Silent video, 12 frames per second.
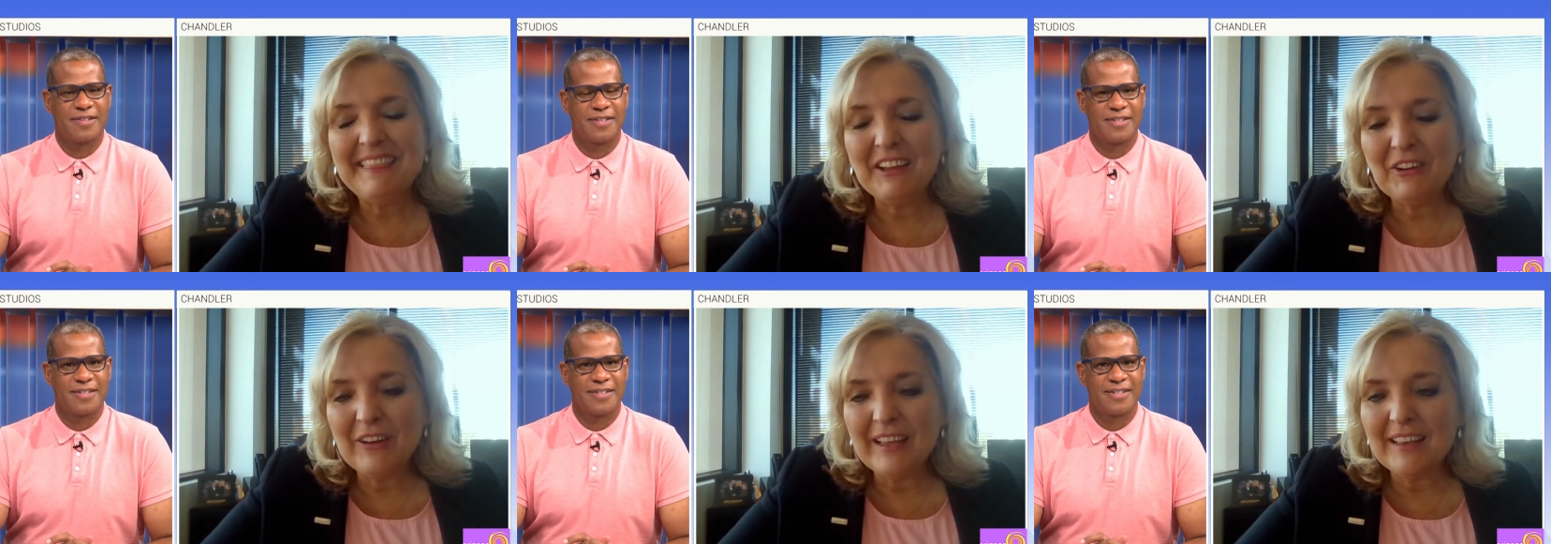
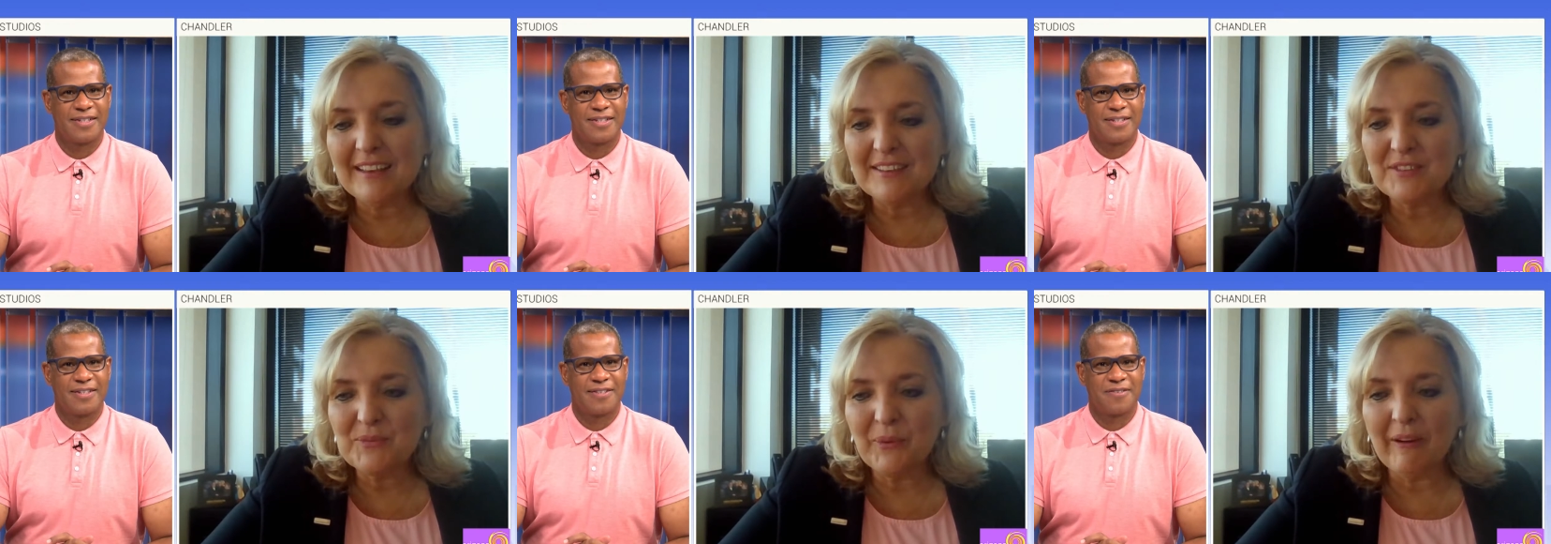Speaker 1: There
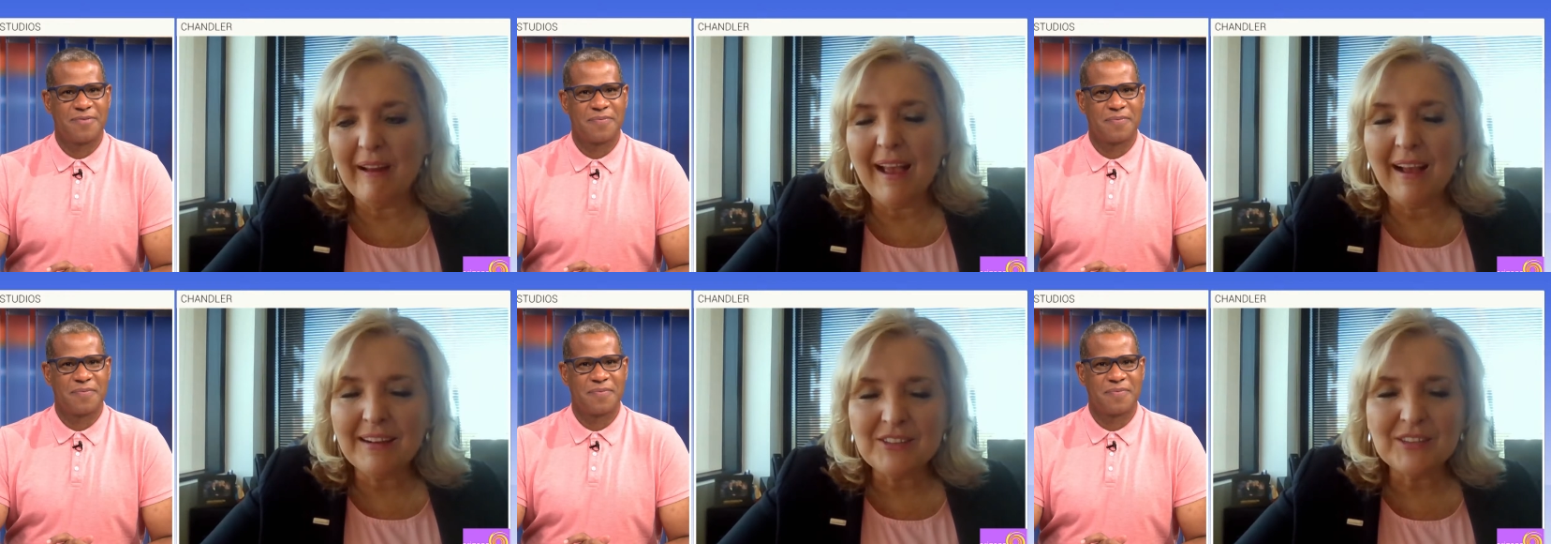is. We're
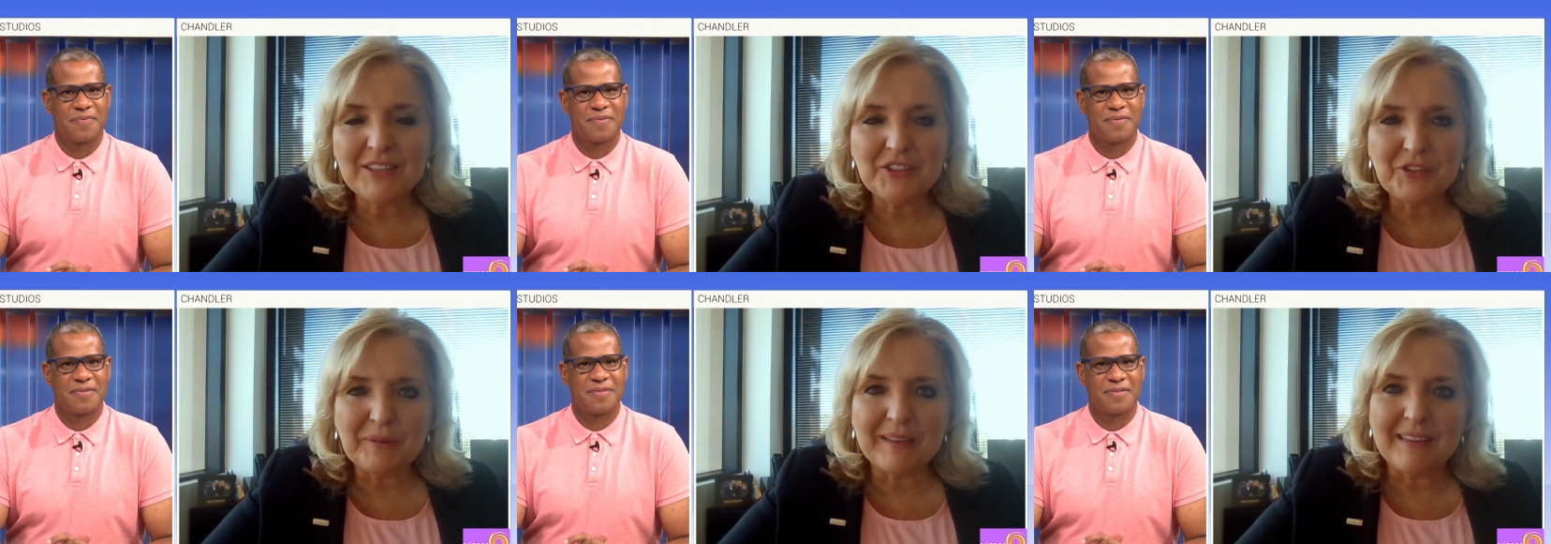actually
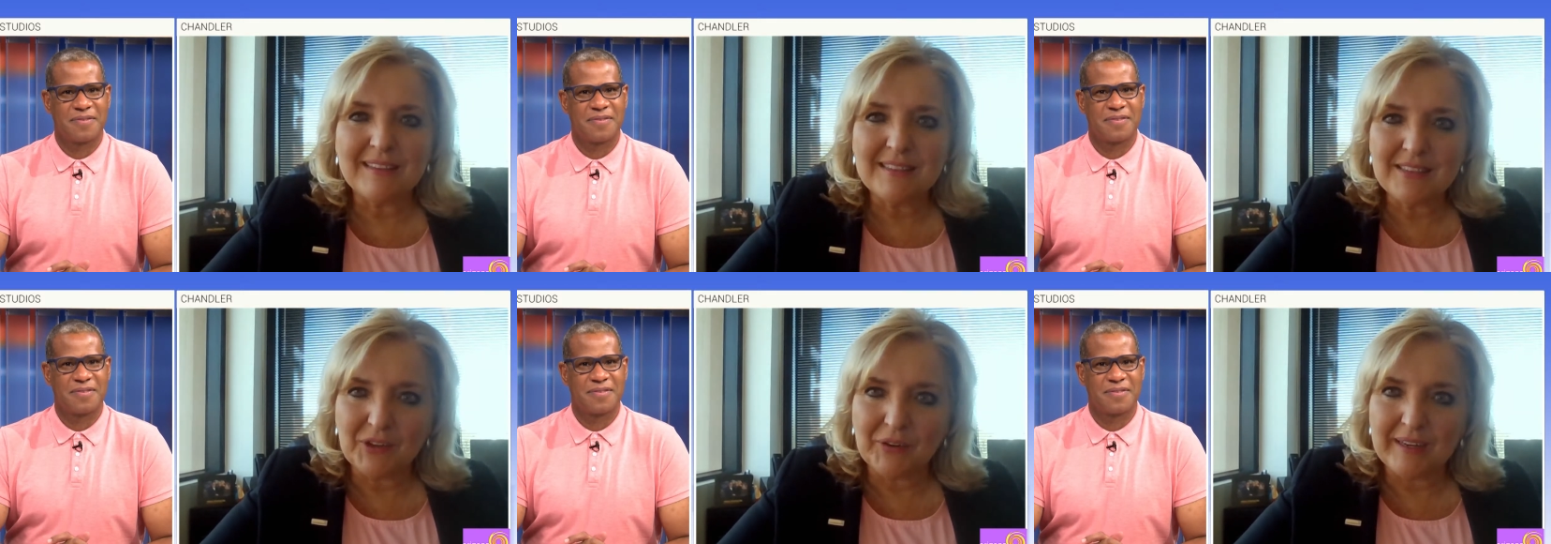doing a
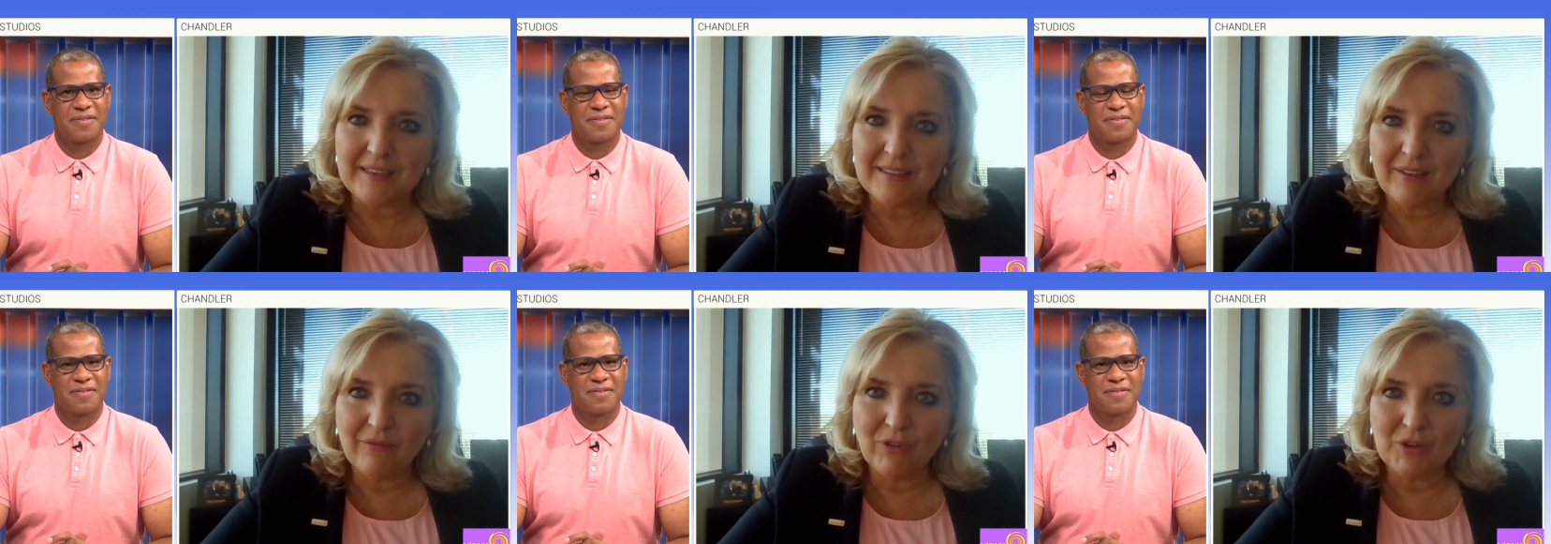
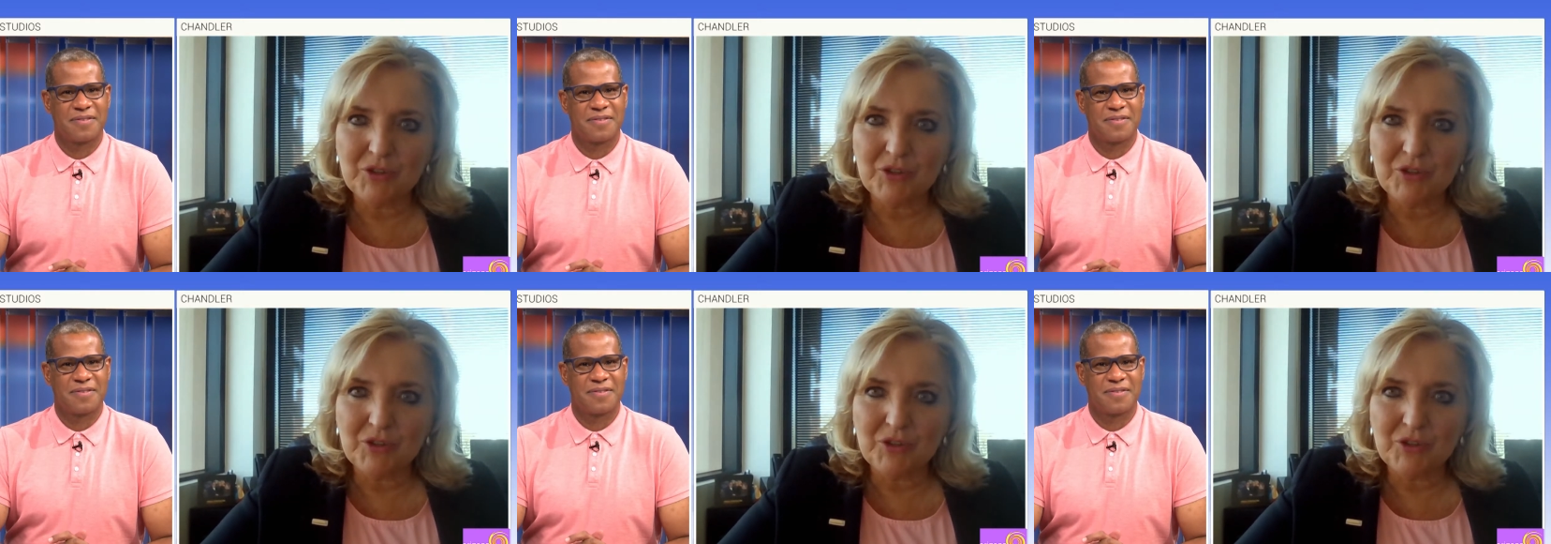series of